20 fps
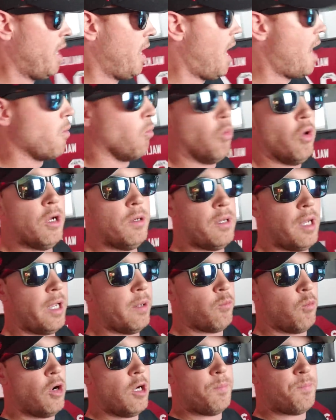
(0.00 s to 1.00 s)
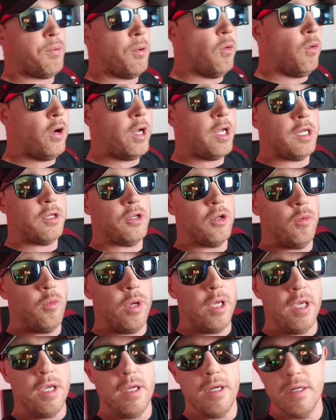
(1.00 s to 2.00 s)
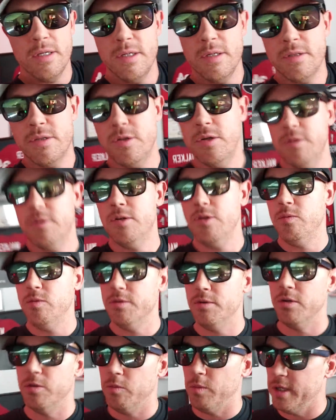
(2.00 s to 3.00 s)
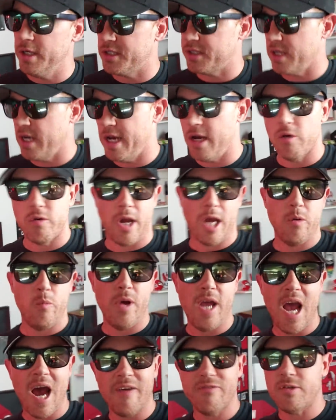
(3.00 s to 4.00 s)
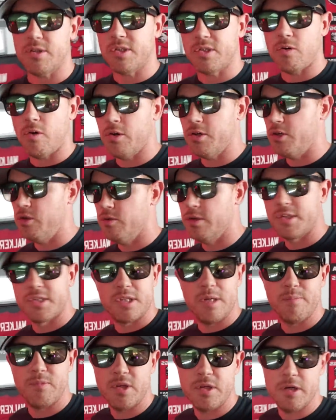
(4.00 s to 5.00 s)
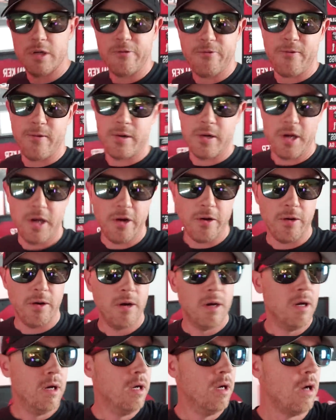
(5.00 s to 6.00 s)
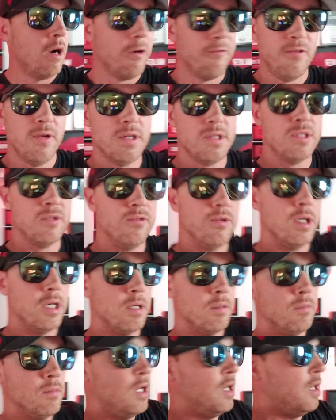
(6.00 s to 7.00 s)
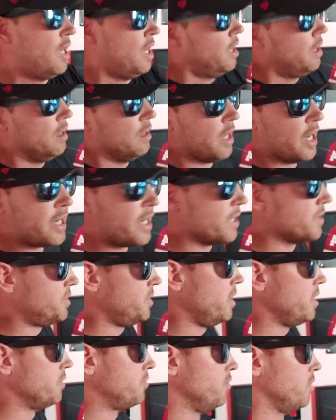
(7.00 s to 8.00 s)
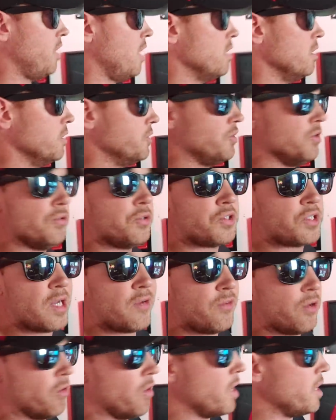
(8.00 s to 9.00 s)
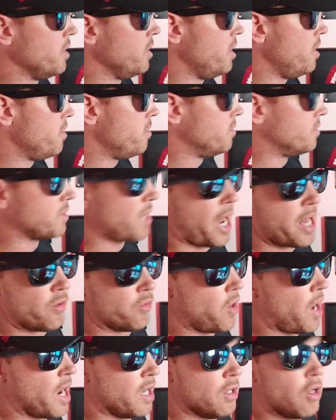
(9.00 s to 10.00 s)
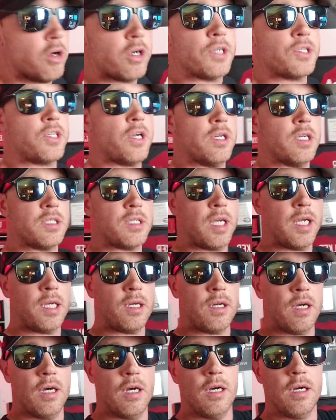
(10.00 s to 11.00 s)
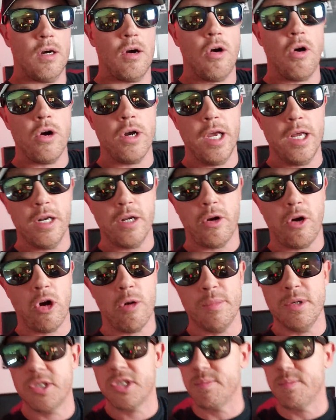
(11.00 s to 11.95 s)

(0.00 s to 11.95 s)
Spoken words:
at what point do we say, okay, we have to start doing something different here offensively? Like I said, it took LSU 7 or 8 years. I don't know how long it's going to take hard-headed Kirby